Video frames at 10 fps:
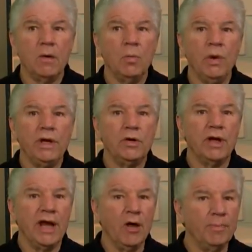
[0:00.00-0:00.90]
we could
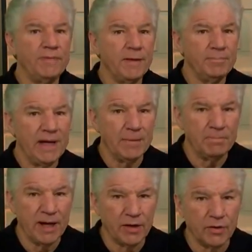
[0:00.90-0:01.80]
help them get
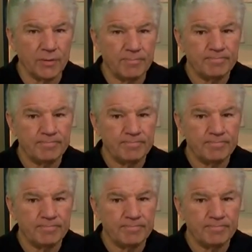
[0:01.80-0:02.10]
better,